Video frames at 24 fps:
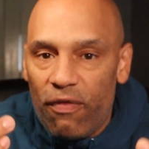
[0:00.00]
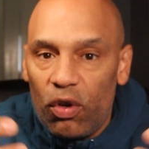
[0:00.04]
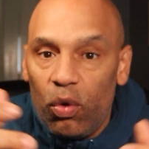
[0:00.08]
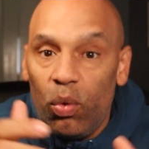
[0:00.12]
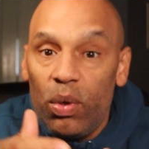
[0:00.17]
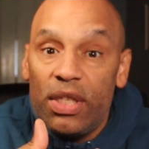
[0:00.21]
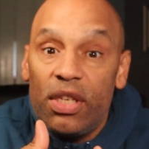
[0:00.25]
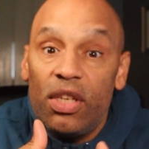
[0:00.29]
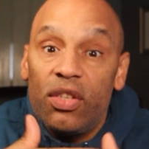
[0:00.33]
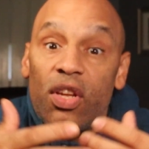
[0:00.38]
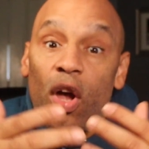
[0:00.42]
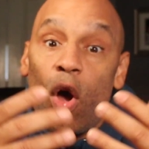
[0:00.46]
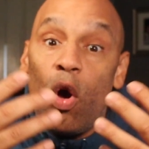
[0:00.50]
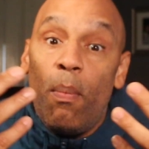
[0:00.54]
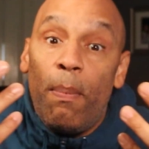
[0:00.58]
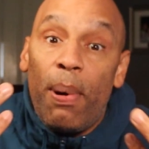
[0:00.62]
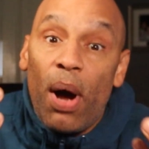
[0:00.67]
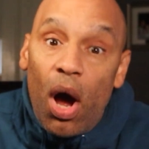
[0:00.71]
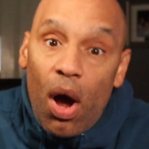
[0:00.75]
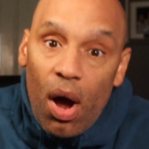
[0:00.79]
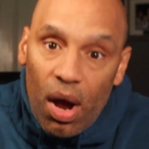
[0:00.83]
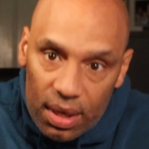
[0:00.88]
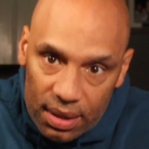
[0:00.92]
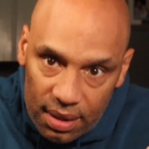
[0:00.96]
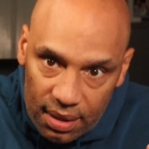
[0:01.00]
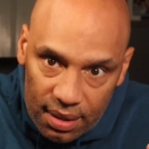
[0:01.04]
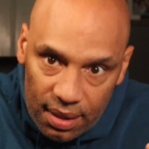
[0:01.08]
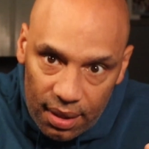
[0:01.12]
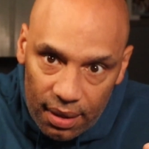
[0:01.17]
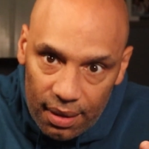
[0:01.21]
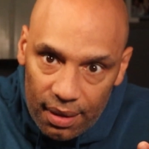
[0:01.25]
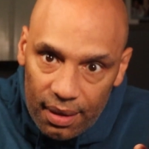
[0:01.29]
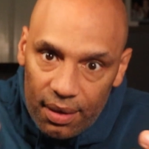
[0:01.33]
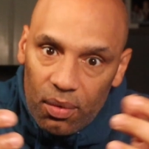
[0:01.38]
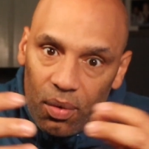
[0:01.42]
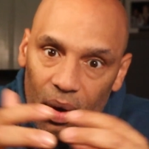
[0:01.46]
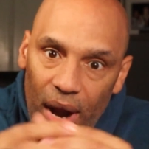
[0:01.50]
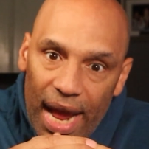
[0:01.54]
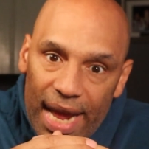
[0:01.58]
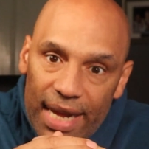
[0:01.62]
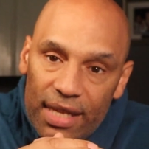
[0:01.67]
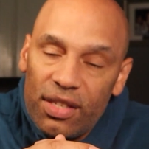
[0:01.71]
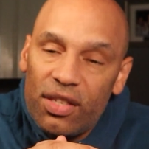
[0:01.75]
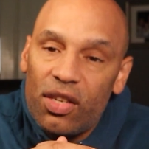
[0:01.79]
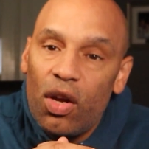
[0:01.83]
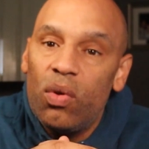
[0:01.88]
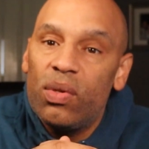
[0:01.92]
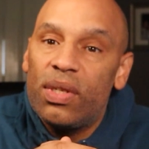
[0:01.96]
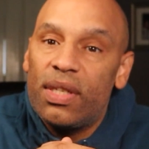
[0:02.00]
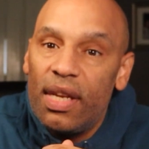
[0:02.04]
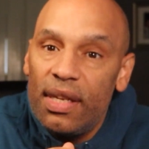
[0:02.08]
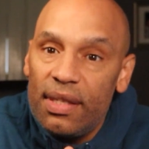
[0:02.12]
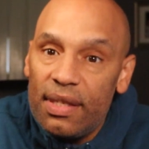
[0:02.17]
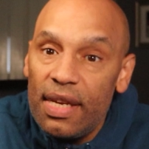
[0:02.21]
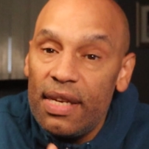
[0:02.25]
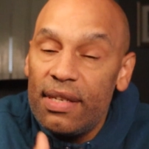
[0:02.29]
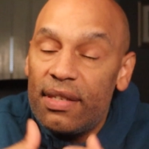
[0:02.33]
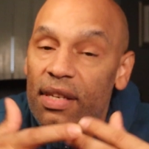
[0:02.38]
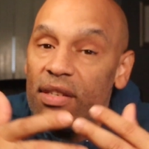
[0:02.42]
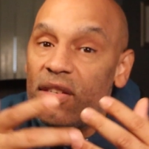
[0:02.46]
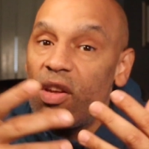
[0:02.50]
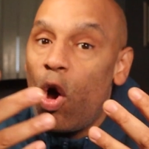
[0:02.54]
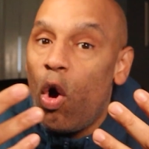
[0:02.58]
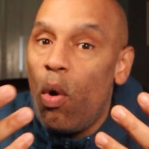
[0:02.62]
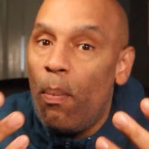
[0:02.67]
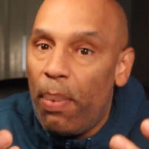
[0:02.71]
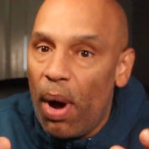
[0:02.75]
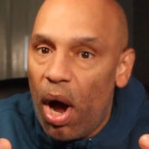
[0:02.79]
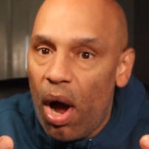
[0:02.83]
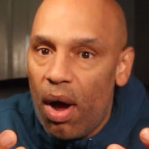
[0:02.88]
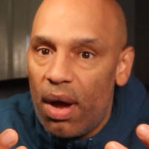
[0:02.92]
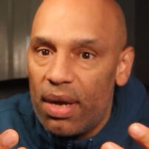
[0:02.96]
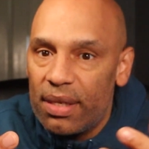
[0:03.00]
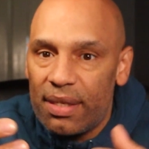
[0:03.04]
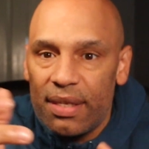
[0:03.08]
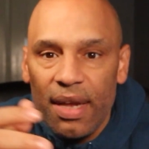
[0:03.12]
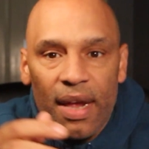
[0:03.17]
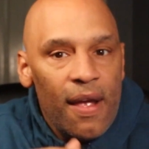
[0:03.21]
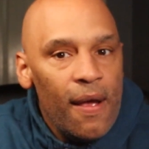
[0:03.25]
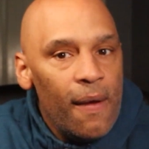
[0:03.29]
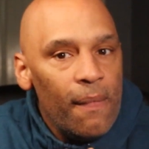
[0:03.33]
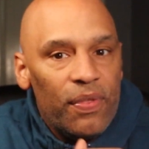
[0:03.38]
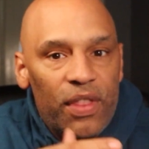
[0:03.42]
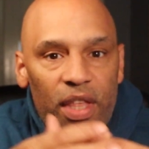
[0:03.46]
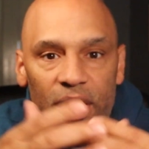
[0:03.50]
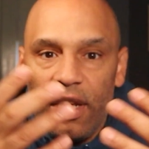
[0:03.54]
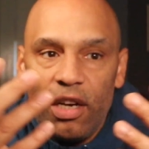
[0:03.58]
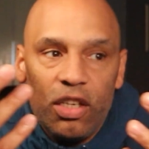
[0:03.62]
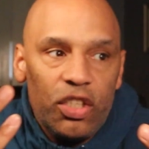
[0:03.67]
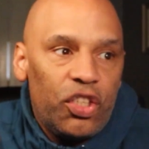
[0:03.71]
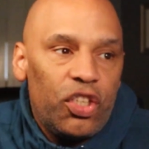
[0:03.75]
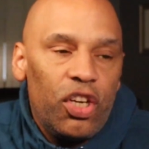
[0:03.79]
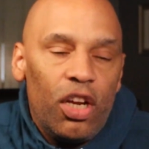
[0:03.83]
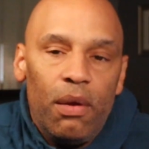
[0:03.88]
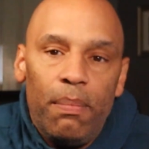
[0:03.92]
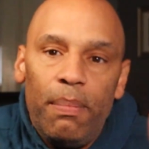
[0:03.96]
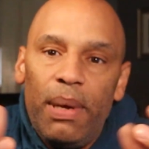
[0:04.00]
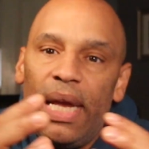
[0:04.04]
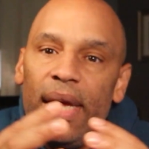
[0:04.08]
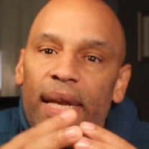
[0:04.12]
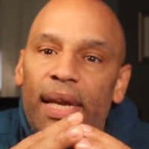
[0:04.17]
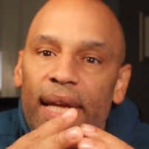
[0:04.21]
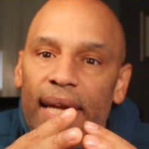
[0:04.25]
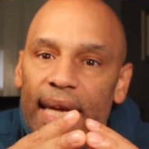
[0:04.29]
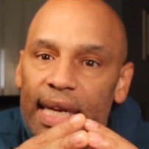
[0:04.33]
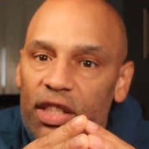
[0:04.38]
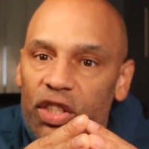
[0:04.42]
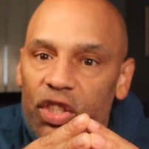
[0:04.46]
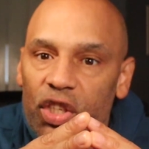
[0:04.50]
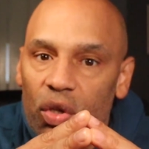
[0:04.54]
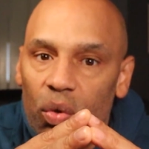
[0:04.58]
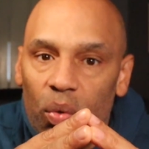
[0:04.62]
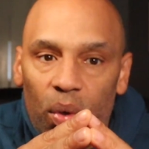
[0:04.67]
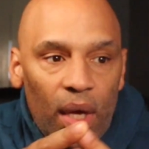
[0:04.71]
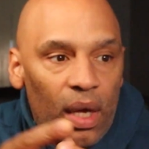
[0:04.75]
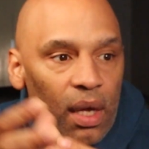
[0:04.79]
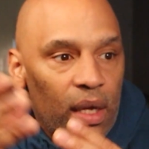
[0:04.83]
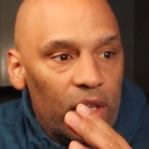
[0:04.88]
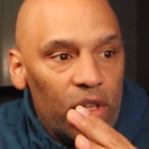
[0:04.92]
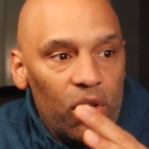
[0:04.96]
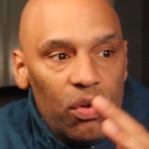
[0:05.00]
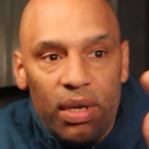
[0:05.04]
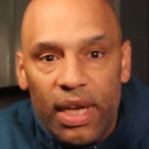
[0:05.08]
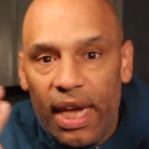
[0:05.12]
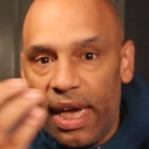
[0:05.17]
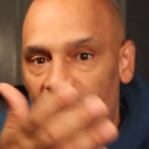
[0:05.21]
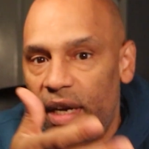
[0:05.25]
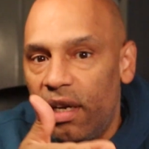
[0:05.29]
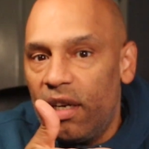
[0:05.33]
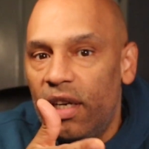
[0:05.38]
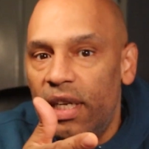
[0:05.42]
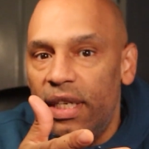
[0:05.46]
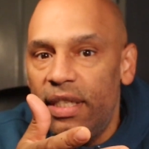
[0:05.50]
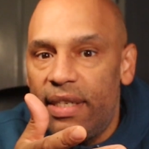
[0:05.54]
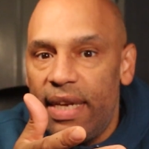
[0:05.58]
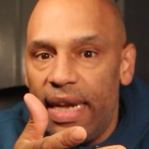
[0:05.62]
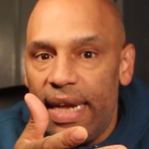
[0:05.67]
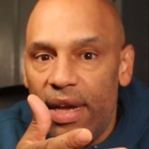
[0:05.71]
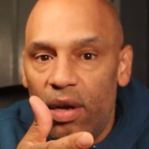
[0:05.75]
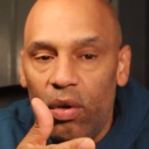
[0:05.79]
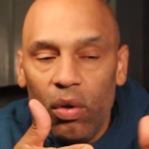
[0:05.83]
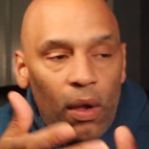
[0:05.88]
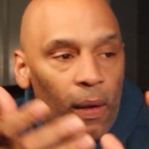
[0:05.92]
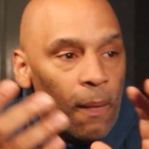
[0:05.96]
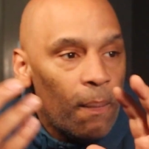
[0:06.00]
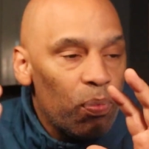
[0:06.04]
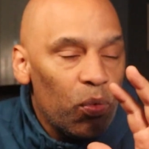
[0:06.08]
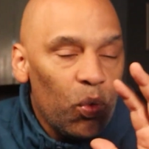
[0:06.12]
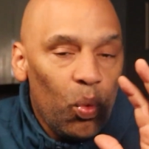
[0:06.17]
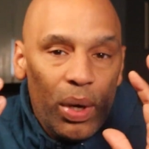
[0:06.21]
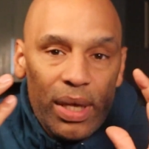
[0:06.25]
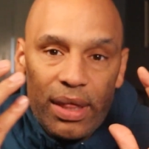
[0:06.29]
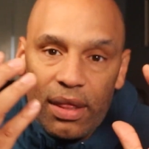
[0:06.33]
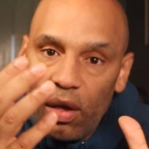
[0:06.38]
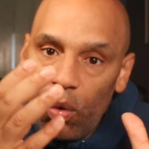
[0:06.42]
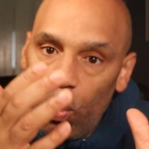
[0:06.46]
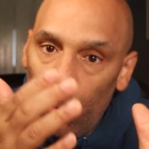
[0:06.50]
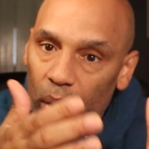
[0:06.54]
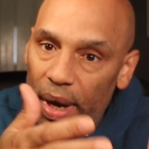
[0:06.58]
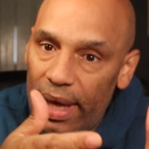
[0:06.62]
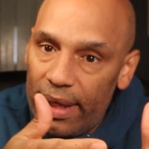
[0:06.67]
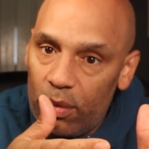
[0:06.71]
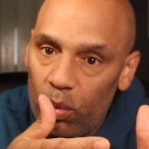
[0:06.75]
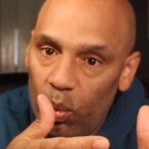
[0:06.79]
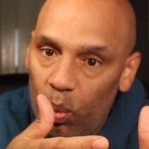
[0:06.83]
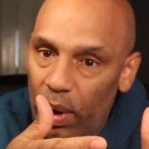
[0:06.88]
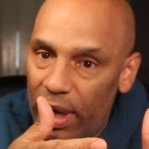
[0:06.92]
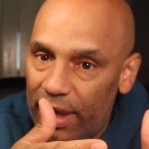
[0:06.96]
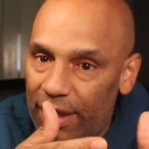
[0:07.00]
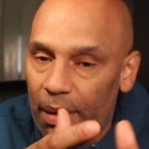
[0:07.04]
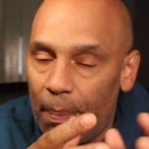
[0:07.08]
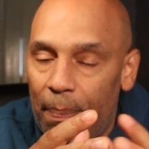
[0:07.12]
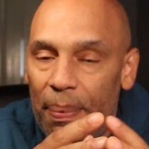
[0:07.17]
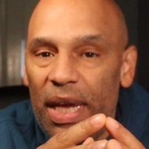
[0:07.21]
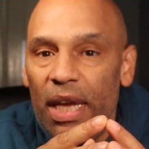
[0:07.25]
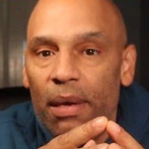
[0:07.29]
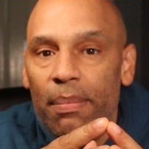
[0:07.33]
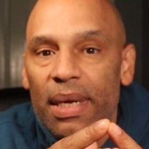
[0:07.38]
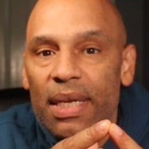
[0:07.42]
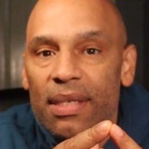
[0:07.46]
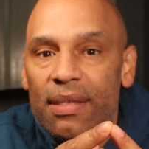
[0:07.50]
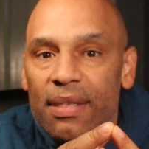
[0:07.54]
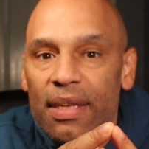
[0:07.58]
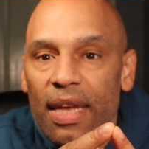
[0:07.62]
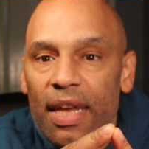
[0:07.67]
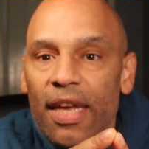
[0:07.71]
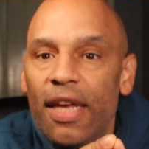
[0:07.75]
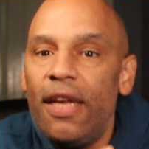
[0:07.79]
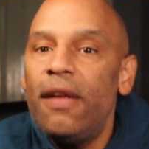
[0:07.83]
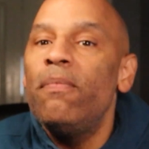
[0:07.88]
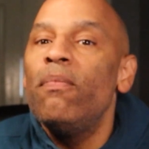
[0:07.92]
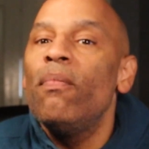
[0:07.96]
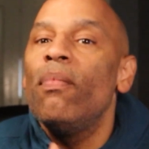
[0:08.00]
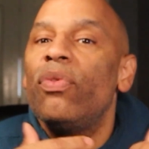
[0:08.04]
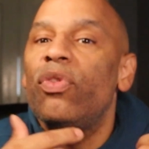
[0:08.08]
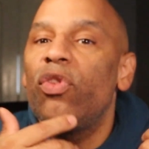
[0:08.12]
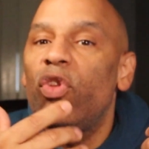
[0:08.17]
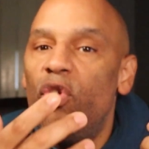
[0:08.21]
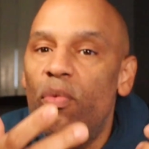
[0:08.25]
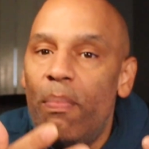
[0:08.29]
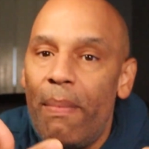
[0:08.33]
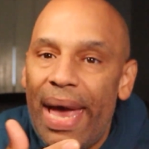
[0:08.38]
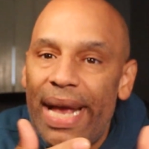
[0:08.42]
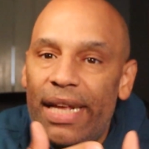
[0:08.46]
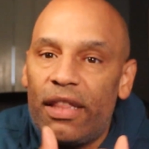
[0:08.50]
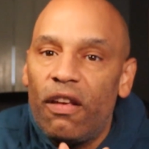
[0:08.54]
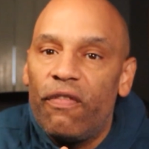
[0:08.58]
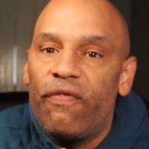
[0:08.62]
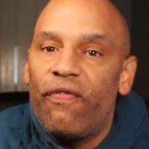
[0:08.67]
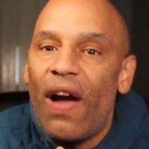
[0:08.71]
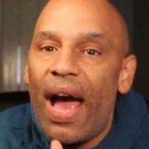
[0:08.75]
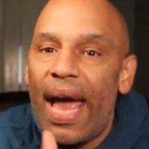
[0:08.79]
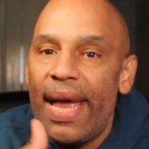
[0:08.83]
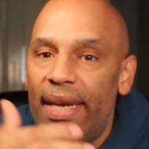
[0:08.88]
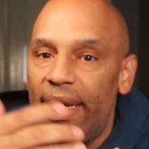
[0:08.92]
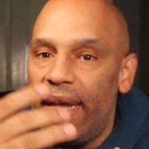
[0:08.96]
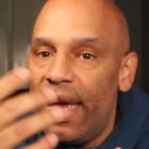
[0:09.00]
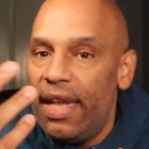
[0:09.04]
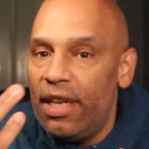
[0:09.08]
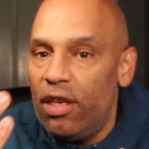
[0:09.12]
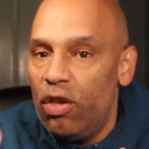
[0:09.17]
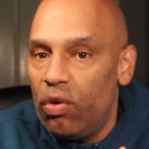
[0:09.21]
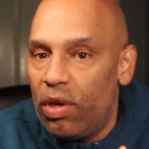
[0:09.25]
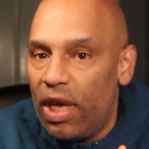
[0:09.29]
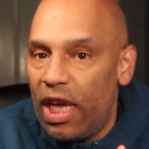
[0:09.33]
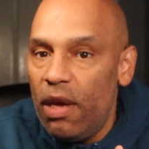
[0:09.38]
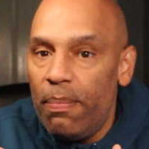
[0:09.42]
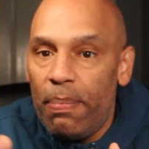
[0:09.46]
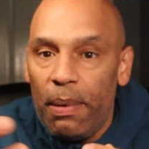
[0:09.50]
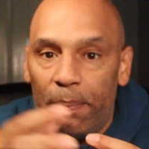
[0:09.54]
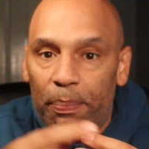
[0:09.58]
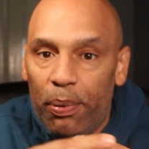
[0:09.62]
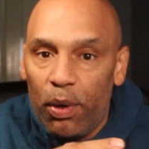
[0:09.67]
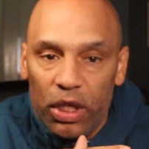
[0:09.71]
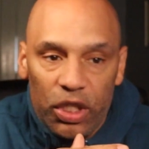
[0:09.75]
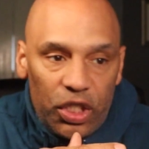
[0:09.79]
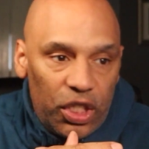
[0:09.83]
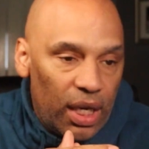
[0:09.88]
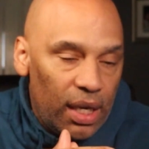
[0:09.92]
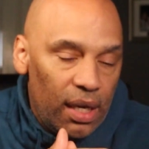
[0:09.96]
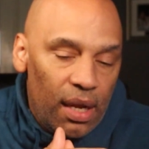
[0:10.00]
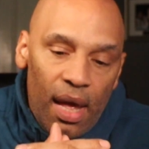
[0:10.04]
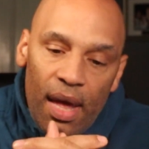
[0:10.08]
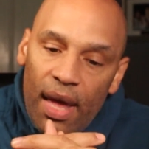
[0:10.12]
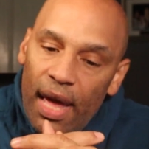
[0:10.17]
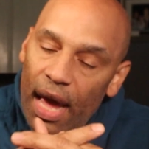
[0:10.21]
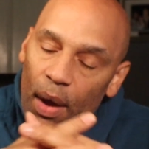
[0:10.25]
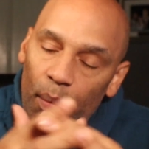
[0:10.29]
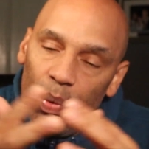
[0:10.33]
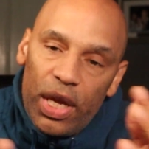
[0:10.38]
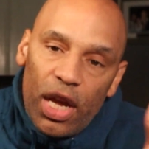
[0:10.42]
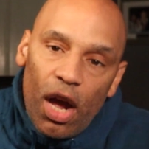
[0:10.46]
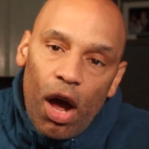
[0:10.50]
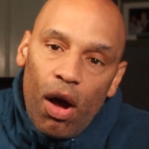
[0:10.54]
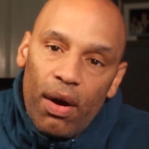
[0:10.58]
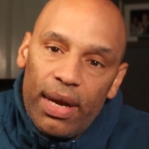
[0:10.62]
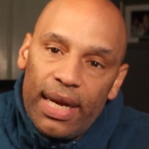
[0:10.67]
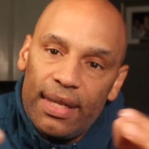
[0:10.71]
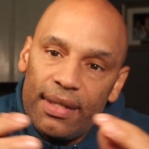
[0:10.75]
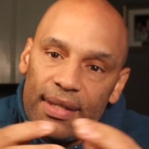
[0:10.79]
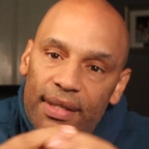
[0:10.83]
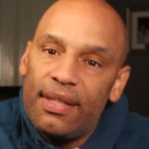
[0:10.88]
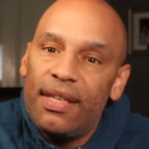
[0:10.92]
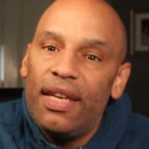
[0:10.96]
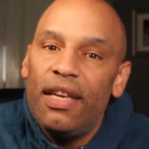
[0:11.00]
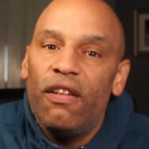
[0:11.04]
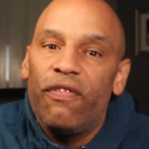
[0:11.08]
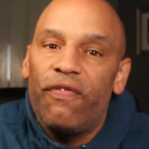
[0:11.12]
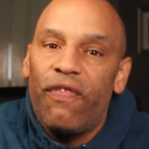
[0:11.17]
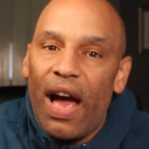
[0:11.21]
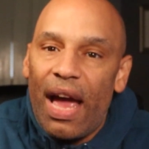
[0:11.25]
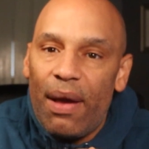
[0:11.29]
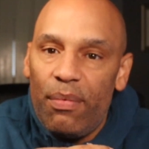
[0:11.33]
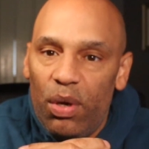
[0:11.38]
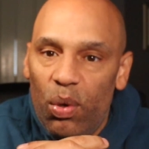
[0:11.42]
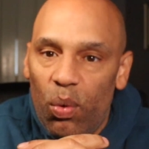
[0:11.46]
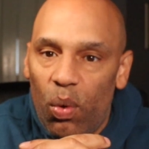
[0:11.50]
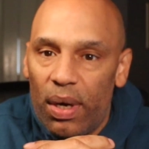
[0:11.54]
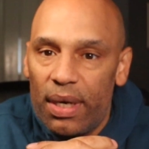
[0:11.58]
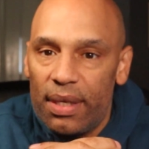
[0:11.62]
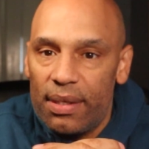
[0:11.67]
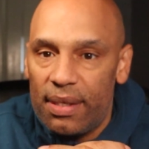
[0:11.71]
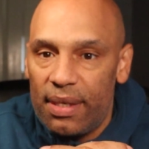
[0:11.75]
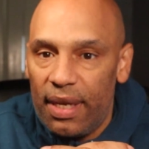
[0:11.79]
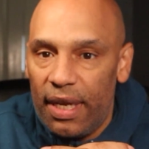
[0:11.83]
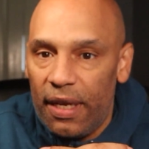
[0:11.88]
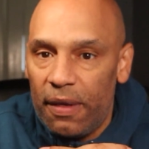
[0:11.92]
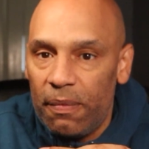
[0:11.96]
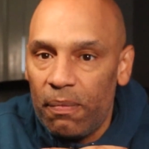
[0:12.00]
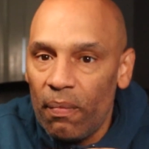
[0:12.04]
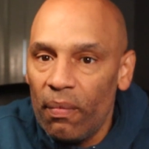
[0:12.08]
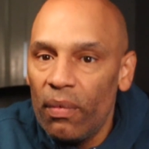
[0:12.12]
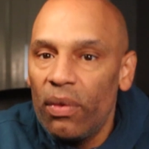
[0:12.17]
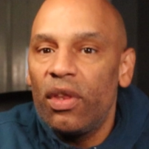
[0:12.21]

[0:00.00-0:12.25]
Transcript: was his own boss, right? So since he's his own boss, then there shouldn't be any issue. You get a good deal with the PBC, you make the fight, and you keep it pushing, and we all get to see the fight we want to see.